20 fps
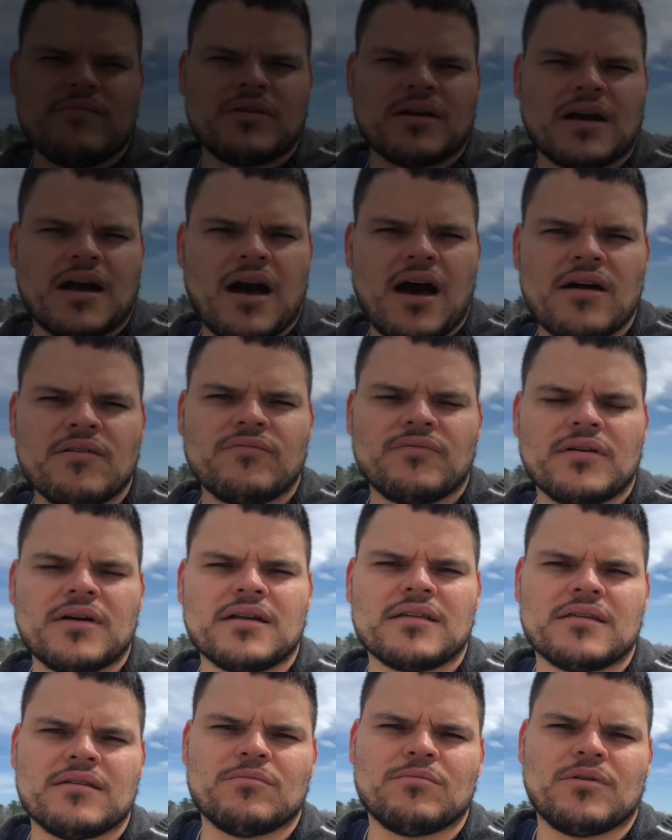a
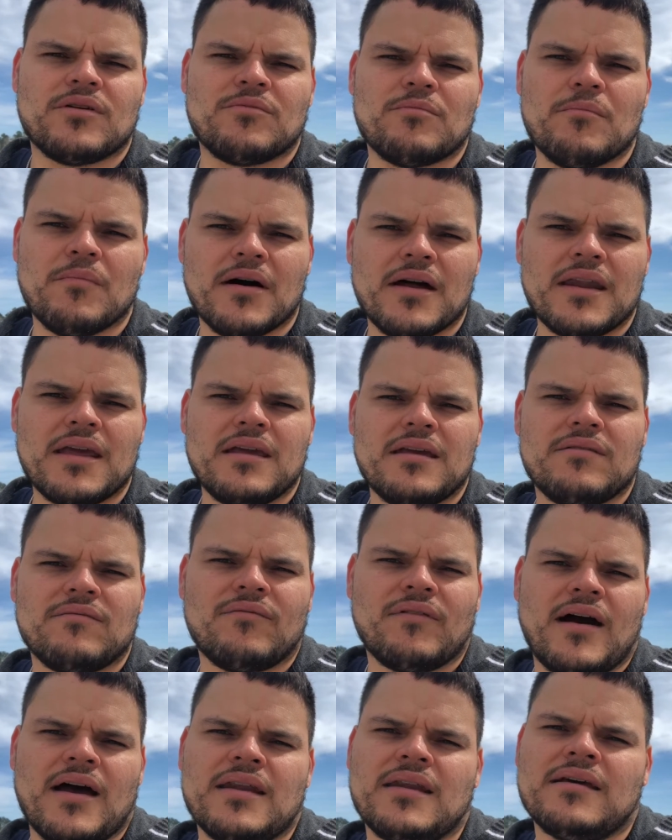conflict with money and
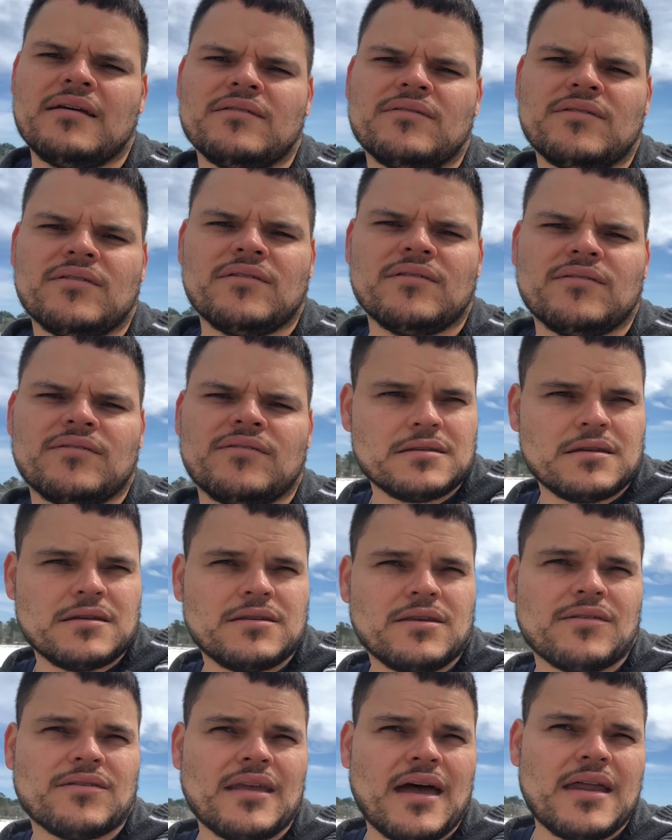finances,
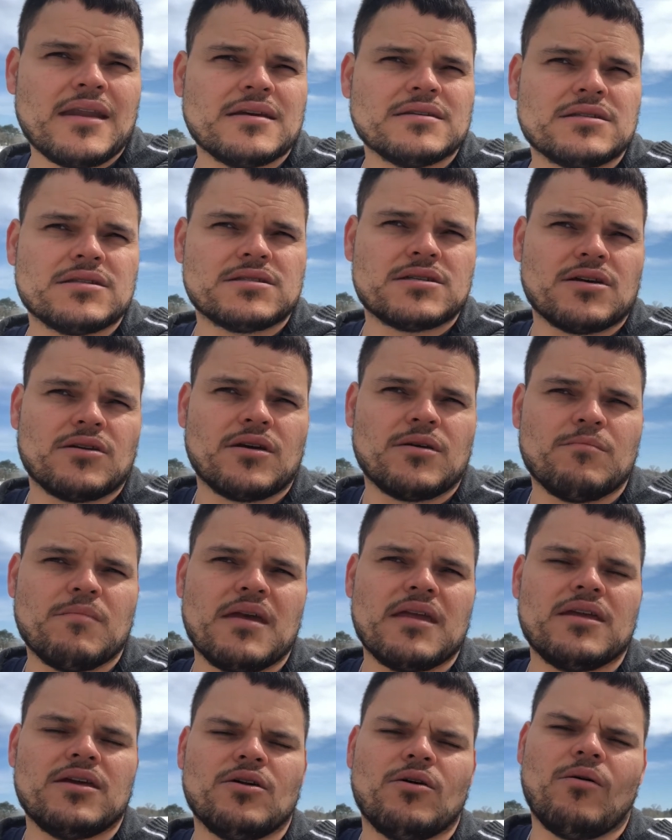does not necessarily
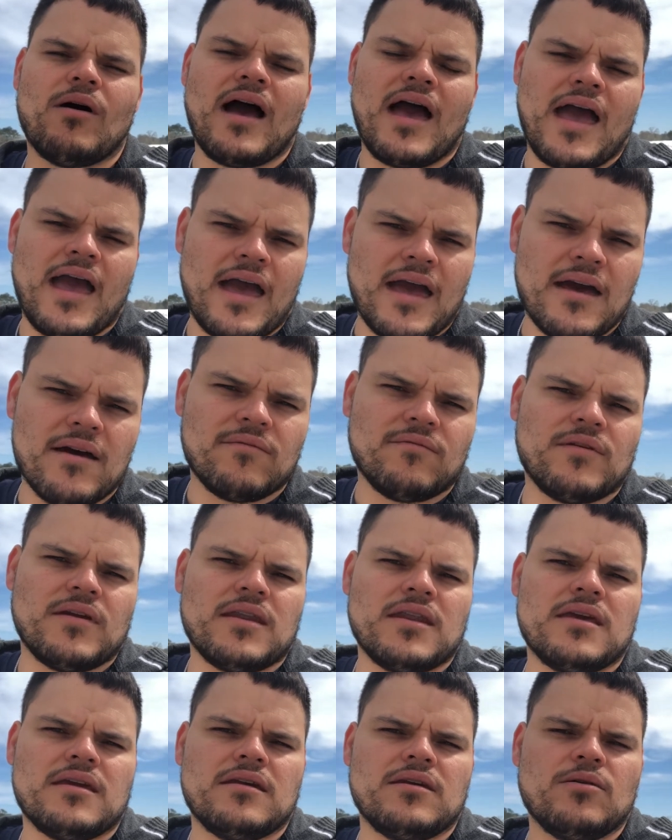mean you don't have
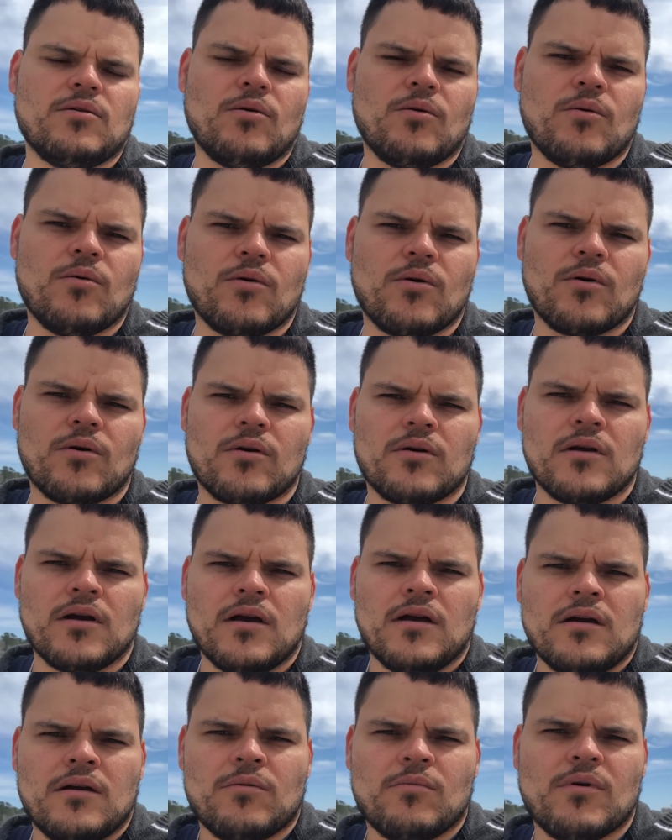any or
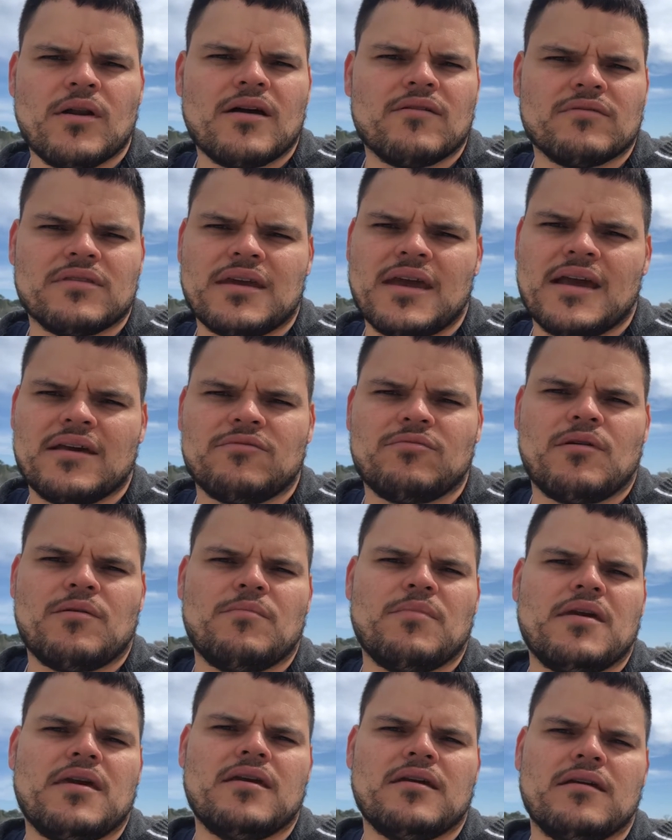whatever the case may
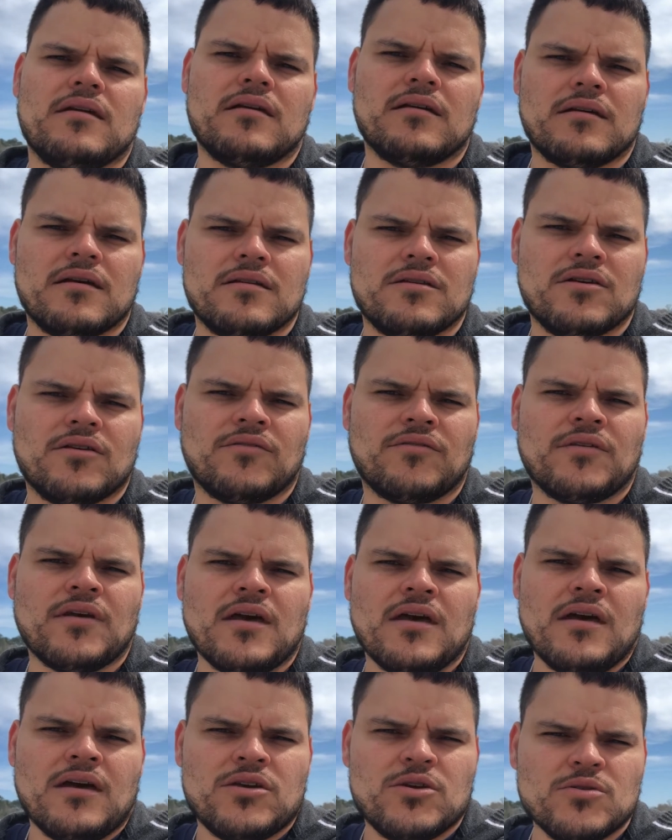be. It just
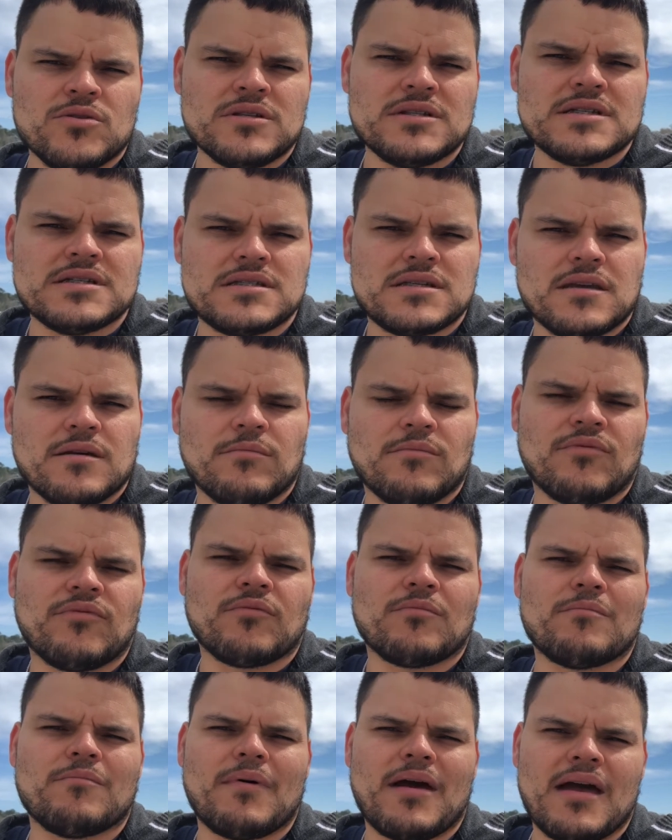usually stems
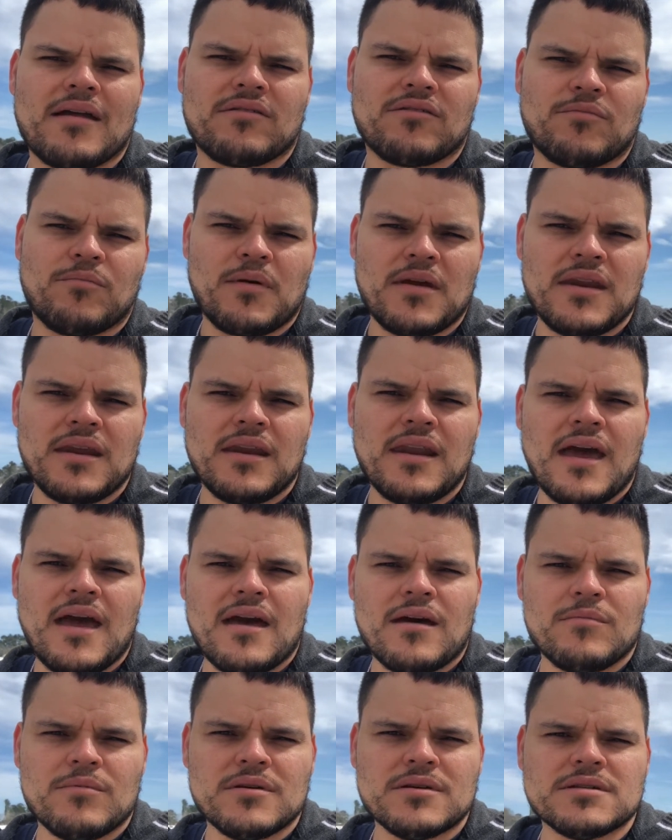from bad spending
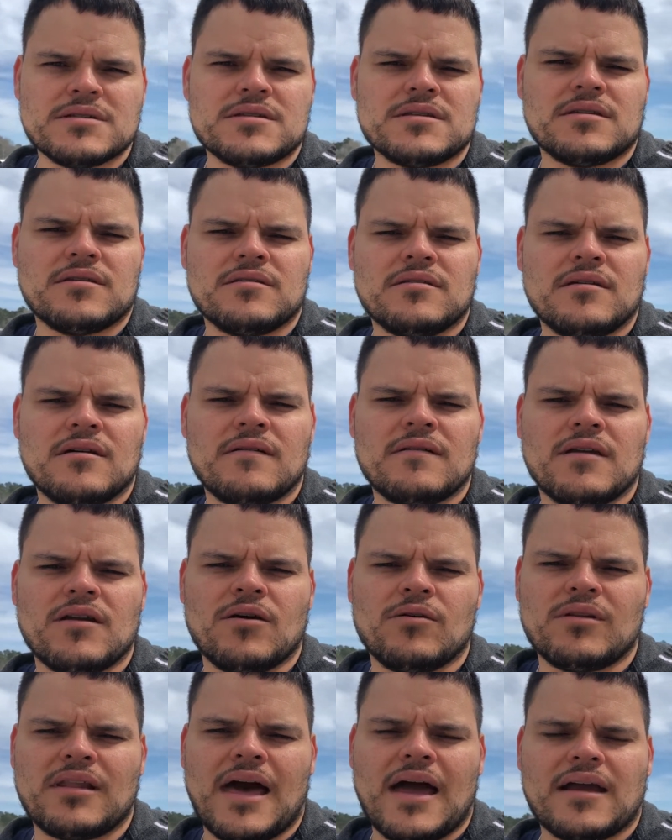habits,
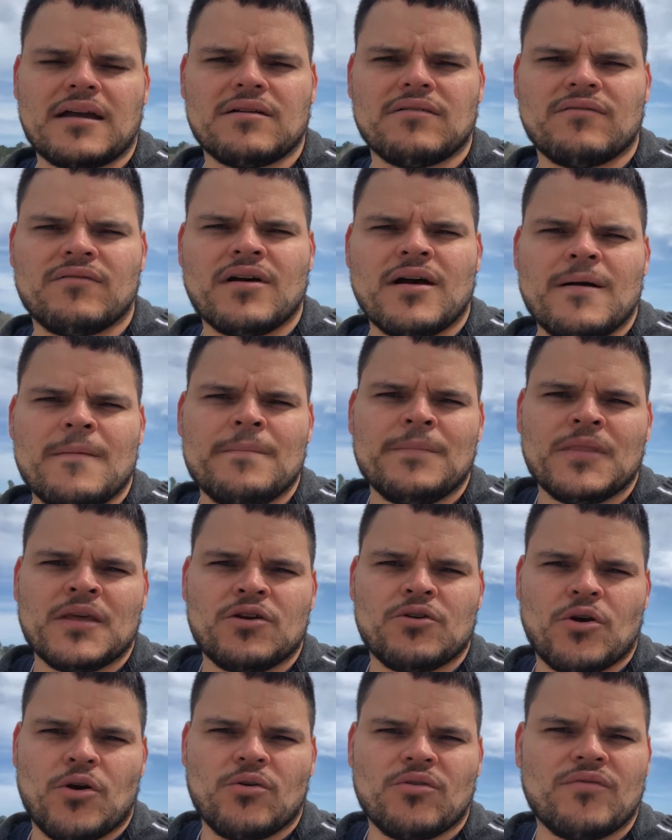lack of
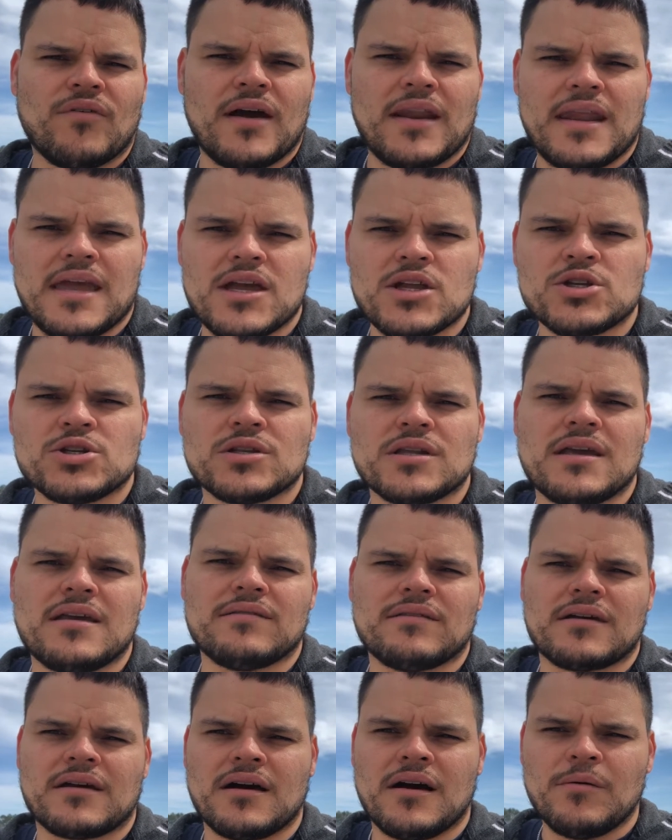growth financially
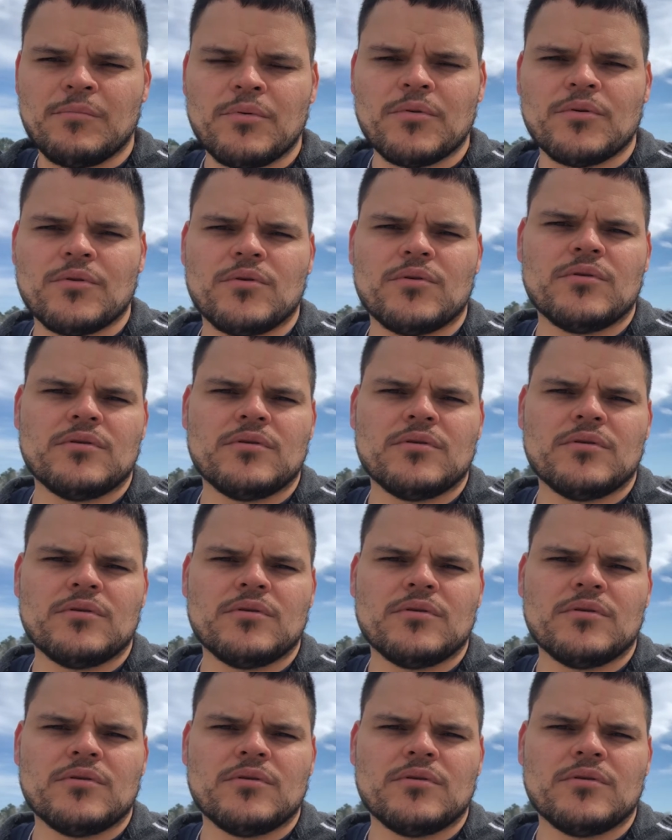as a couple.